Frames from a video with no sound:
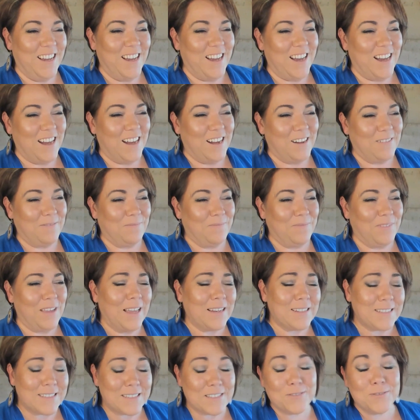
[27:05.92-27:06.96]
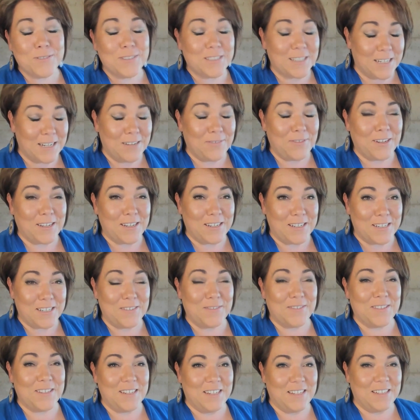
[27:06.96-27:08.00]
and still significant
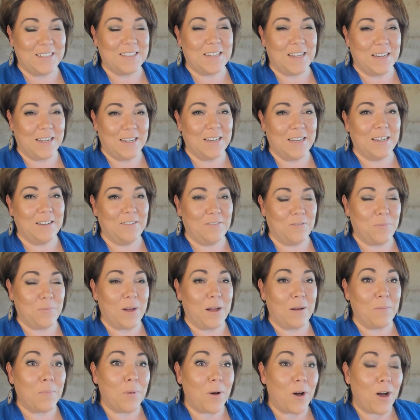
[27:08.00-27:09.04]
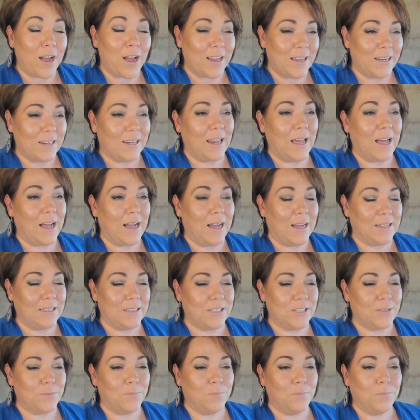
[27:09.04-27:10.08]
shifts in executive, but by and
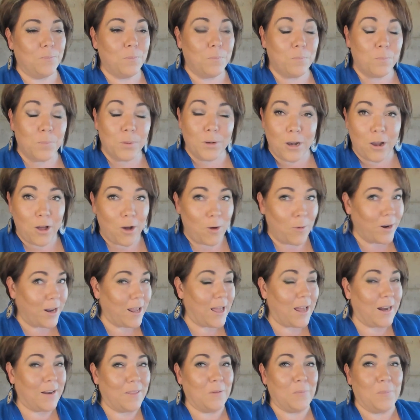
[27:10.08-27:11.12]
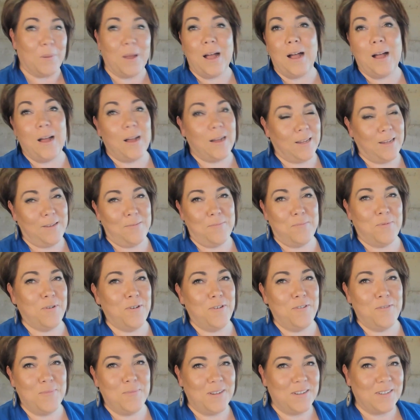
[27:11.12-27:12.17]
large, blow it out of the park
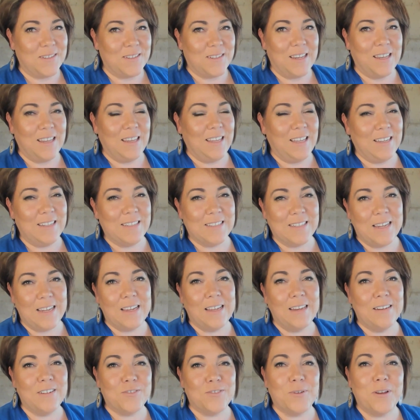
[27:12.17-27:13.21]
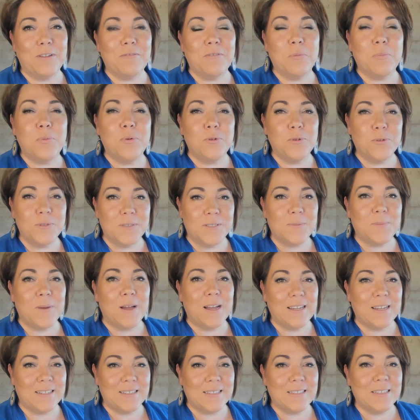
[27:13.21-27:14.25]
improvements in the exec and direct report
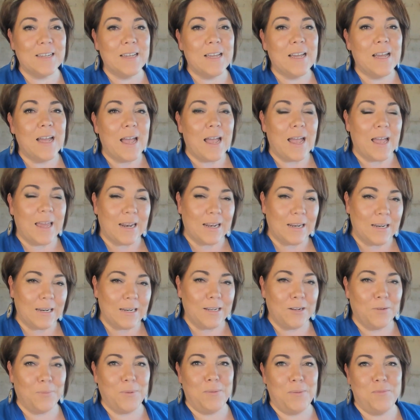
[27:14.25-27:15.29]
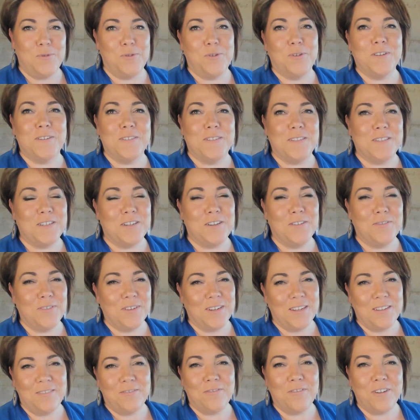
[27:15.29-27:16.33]
space, and a little bit more
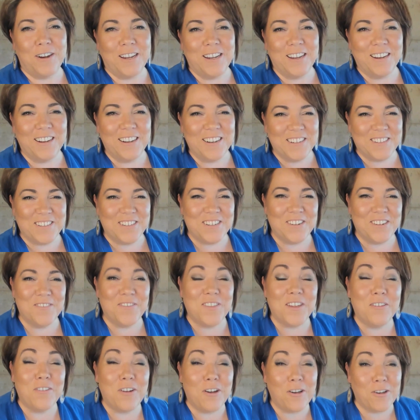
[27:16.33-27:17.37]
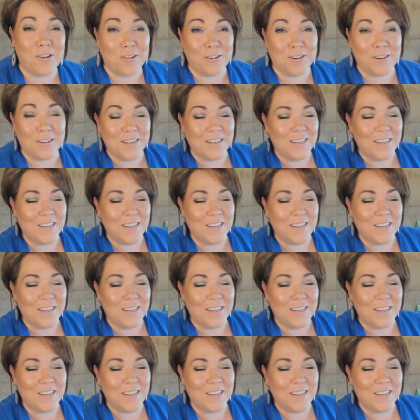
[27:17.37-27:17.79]
conservative recognition of their own